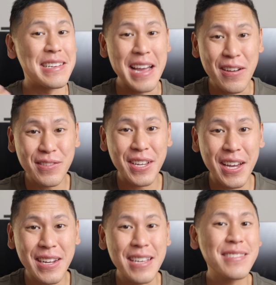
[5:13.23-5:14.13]
The
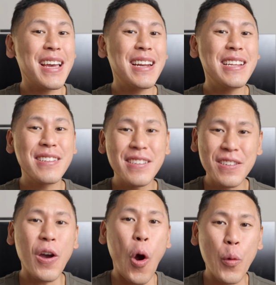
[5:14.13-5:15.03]
downside is that it
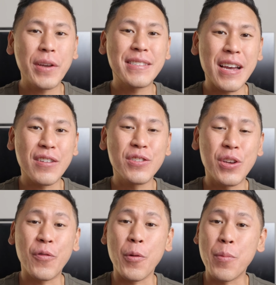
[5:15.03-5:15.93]
doesn't always sound as
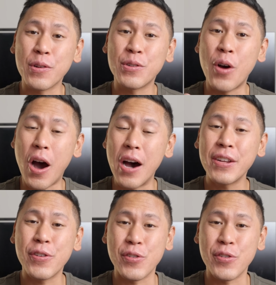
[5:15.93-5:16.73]
good for personal audio